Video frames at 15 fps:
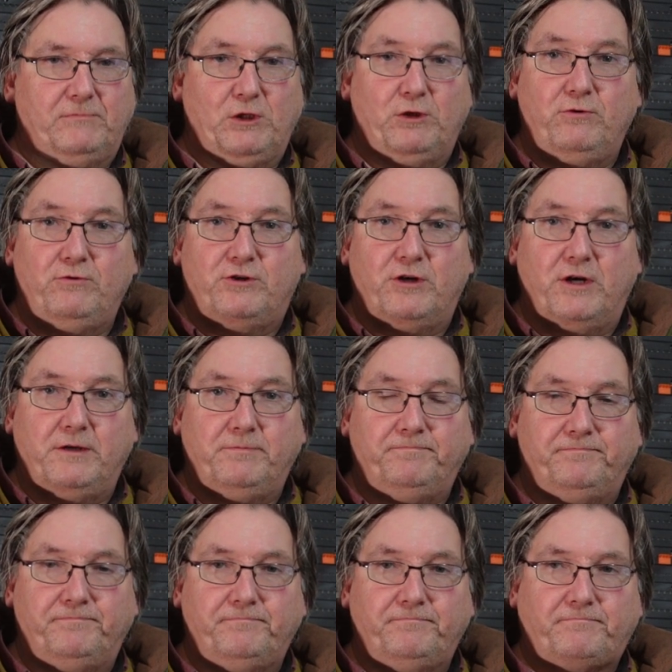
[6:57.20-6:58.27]
Lutra,
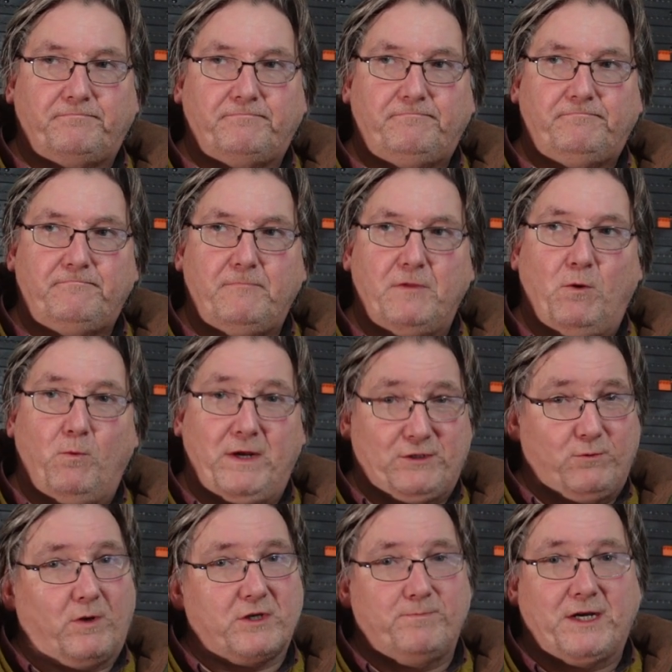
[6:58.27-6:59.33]

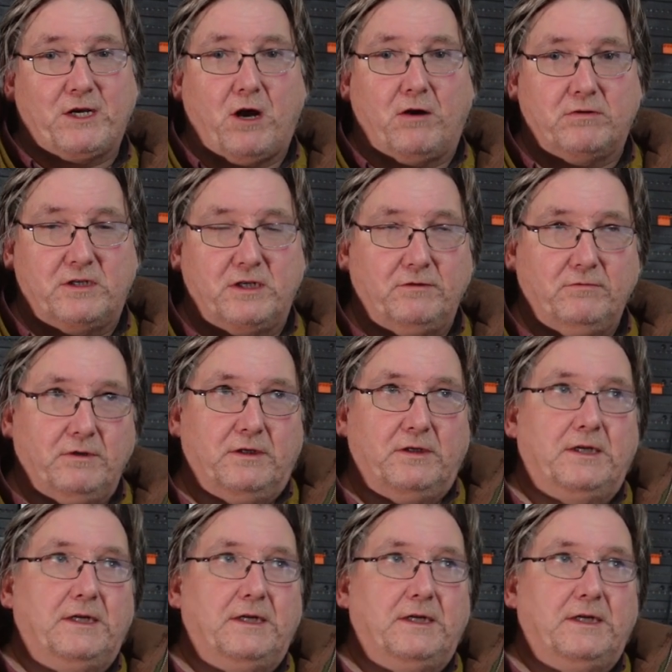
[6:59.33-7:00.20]
which was my go-to?